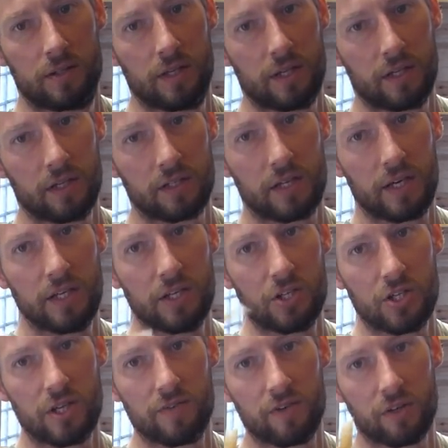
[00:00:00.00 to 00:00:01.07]
taking a tiny
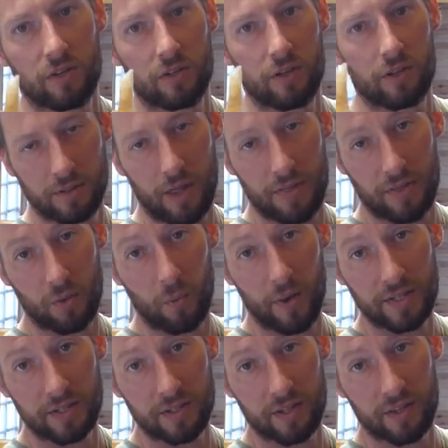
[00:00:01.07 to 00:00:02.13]
shaving, nothing
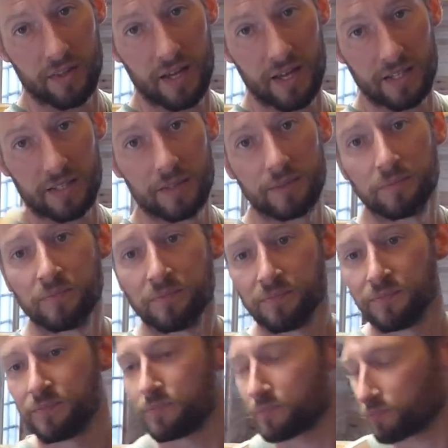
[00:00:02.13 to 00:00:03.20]
wider than that,
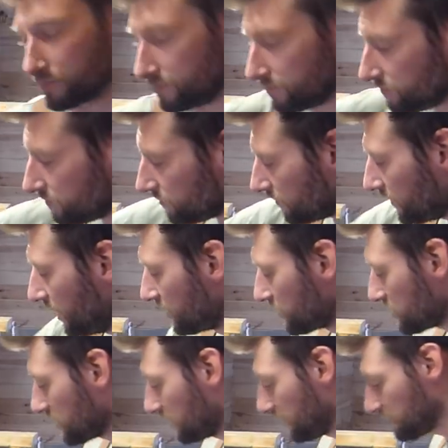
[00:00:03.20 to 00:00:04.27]
just